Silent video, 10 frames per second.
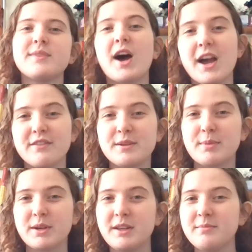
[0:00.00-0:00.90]
Hi
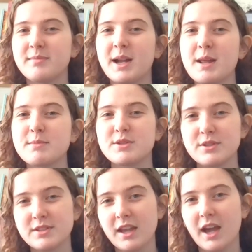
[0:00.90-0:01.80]
everybody, my name is
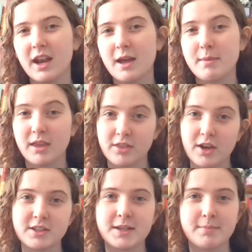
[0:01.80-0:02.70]
Susie and I'm a
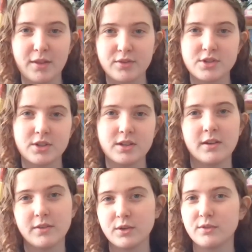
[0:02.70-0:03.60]
third year math student at
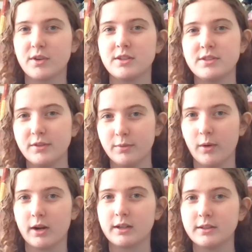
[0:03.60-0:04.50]
the University of
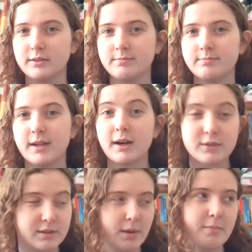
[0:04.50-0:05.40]
Warwick. Now,
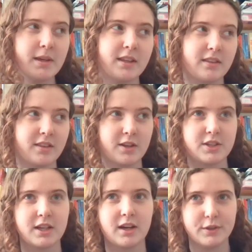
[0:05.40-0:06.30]
despite being in third
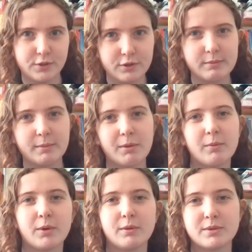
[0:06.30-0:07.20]
year, I do remember
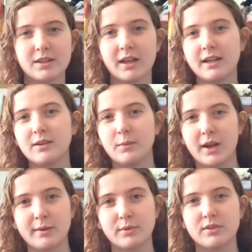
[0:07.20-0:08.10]
what it was like when
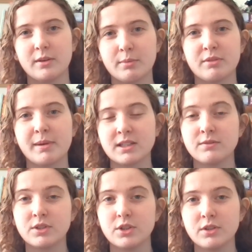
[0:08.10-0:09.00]
I was a prospective
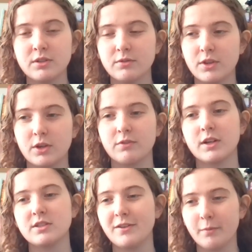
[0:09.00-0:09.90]
student for the
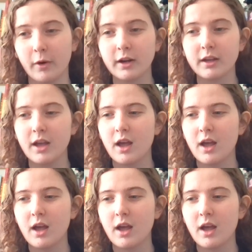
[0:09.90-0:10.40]
University of Warwick.